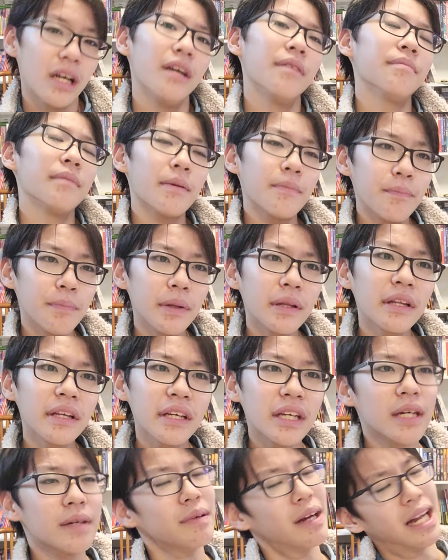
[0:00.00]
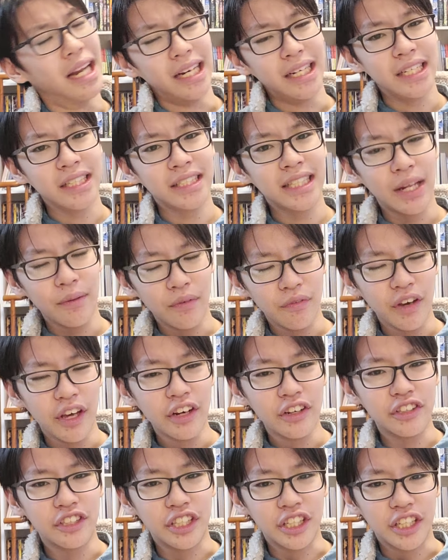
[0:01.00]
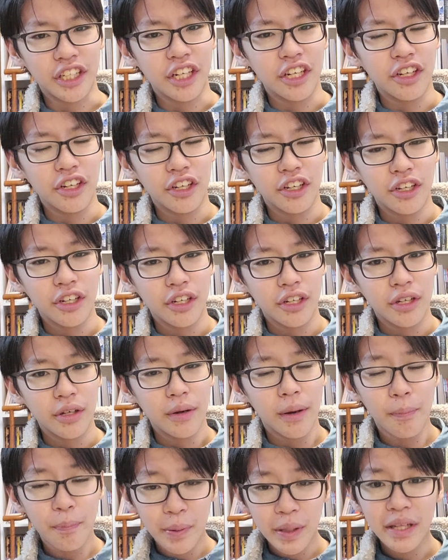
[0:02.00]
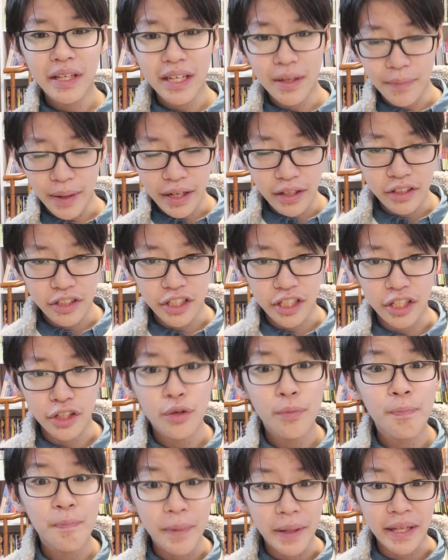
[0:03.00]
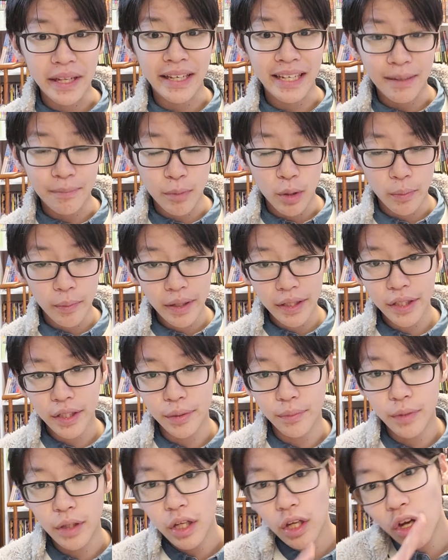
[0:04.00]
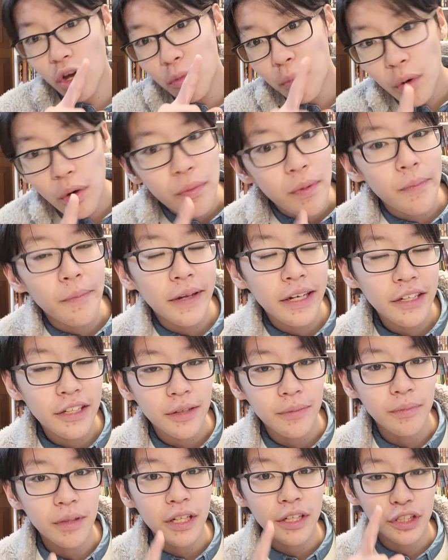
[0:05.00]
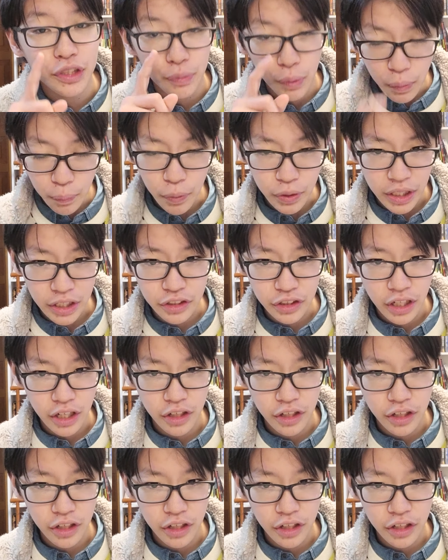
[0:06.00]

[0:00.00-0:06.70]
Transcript: By building up this type of energy, you're building up momentum. More momentum, there's more potential